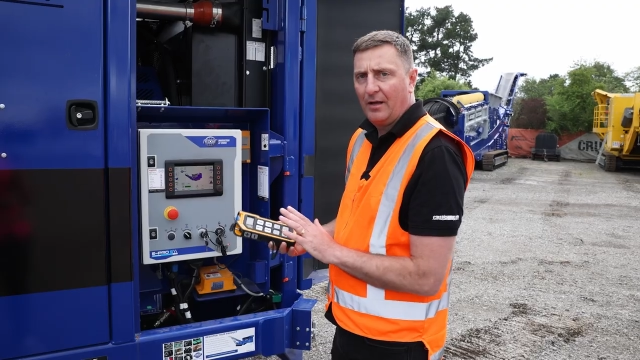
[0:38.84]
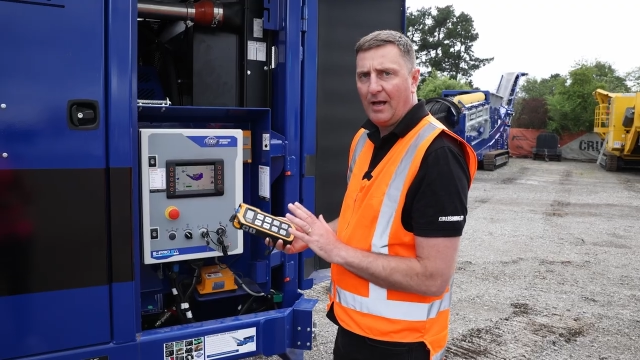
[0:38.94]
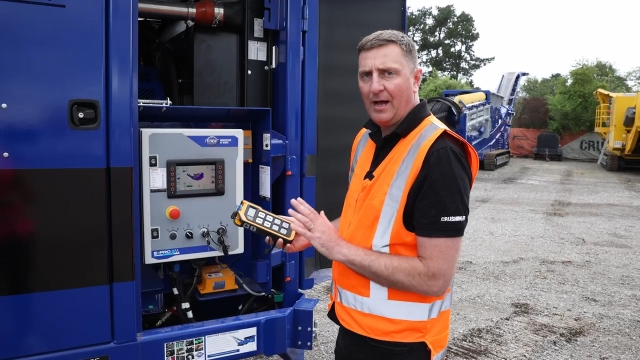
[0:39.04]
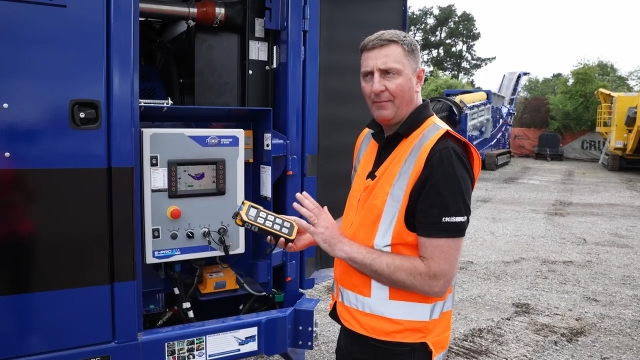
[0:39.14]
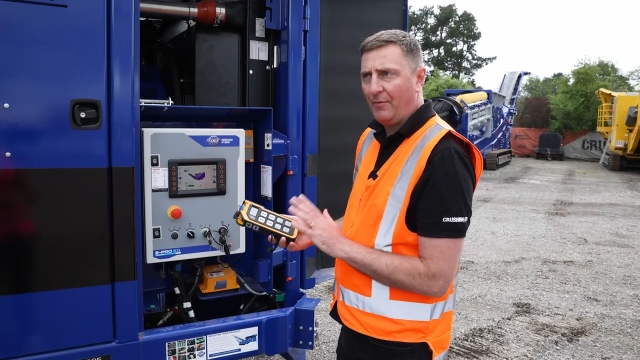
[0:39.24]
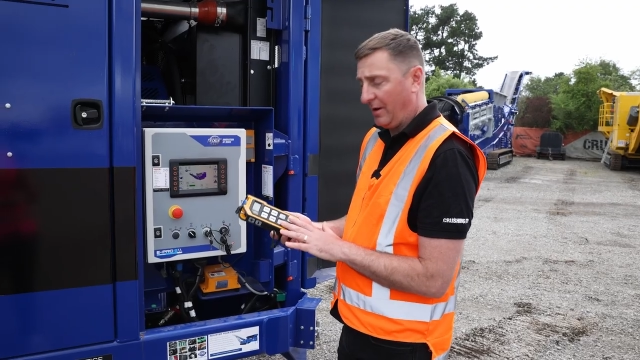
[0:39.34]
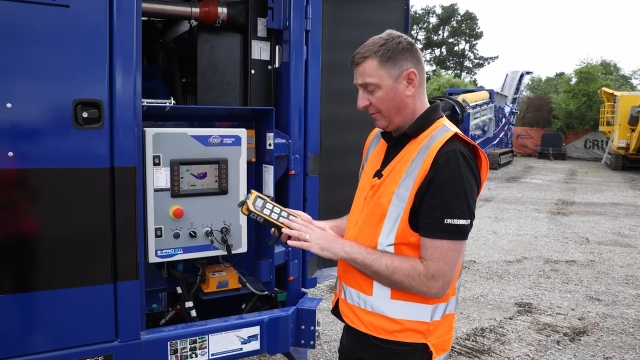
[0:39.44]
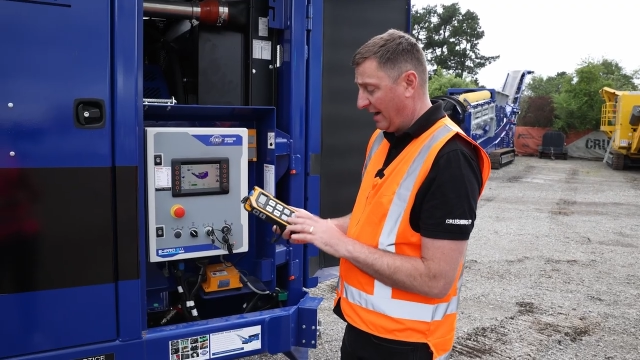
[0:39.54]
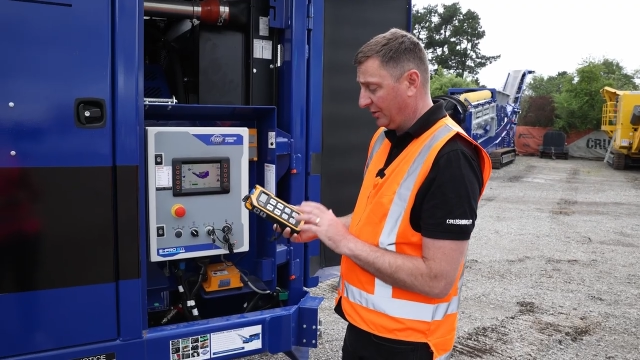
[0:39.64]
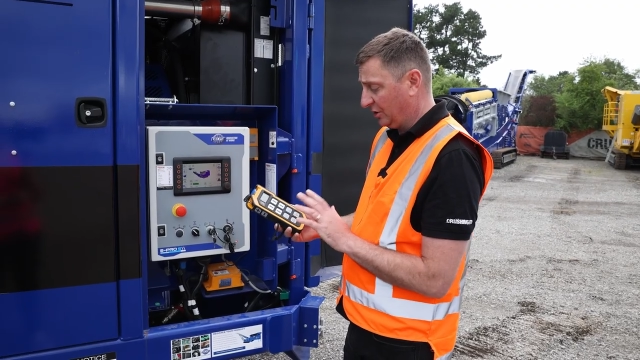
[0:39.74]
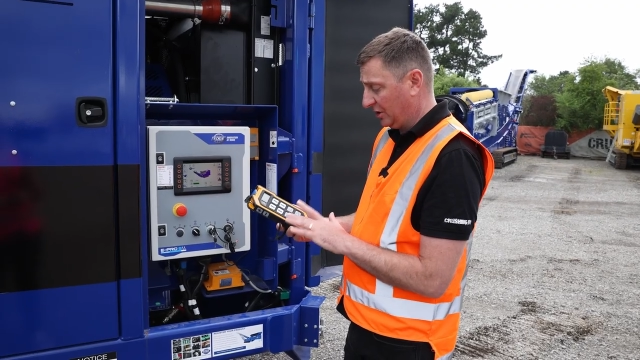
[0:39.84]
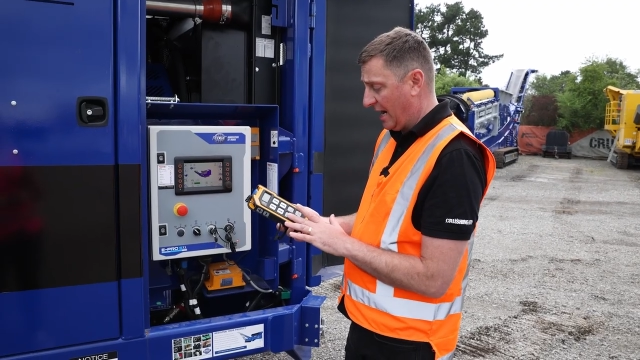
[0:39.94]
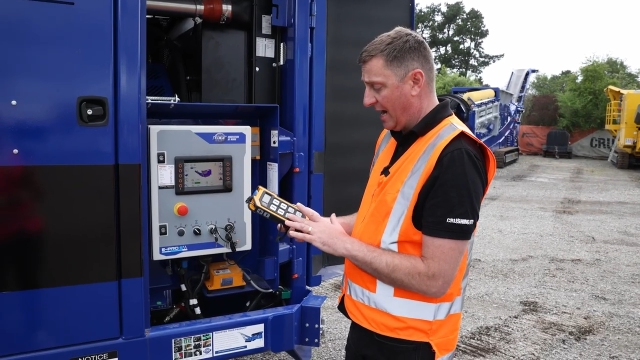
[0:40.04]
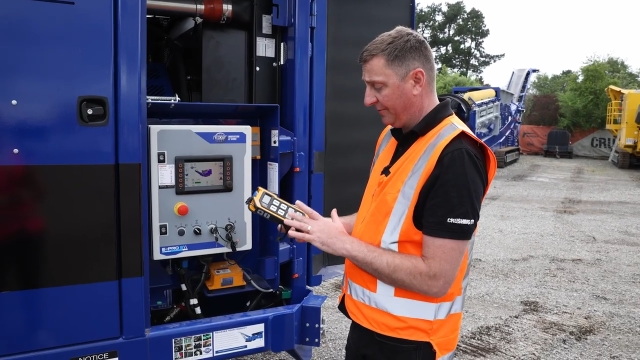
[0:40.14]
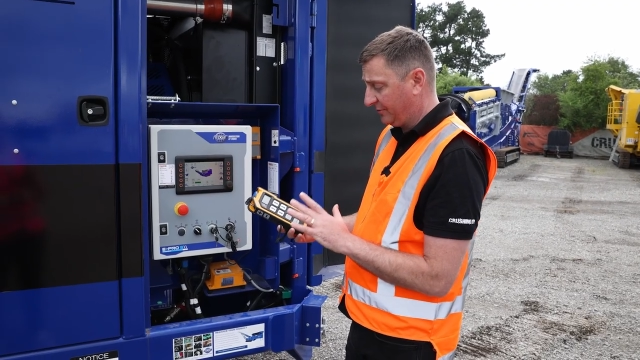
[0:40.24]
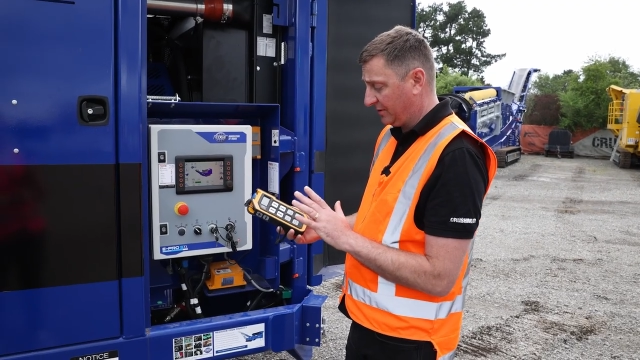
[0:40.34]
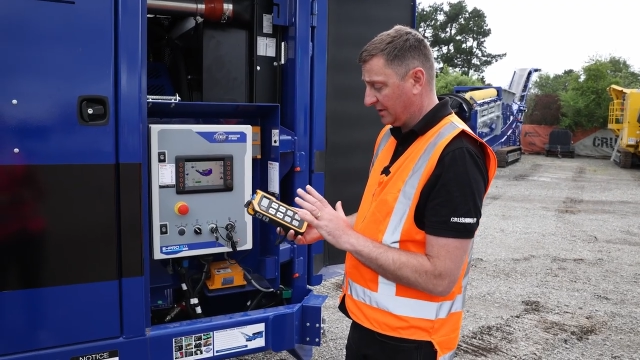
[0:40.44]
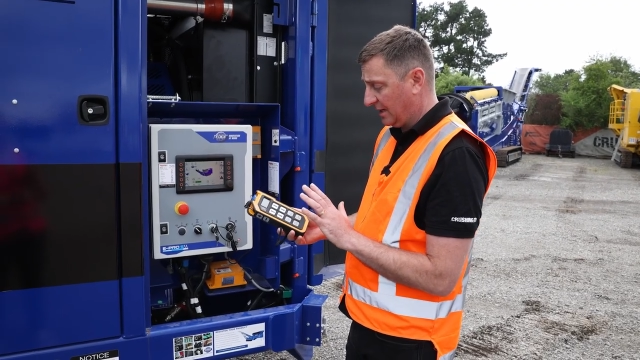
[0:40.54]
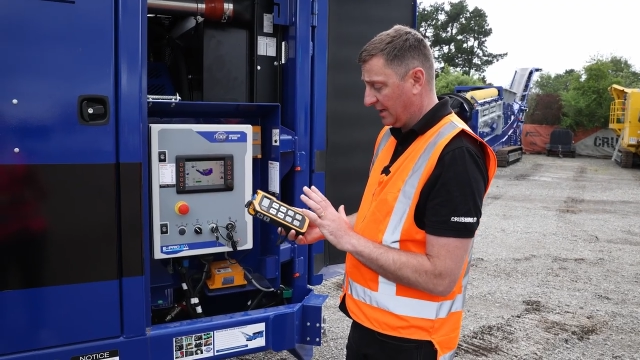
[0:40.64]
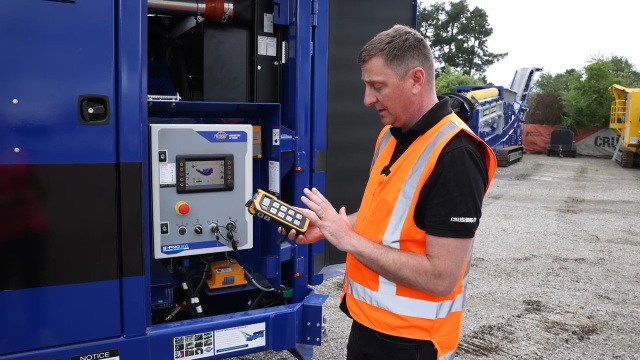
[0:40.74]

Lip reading: around your shafts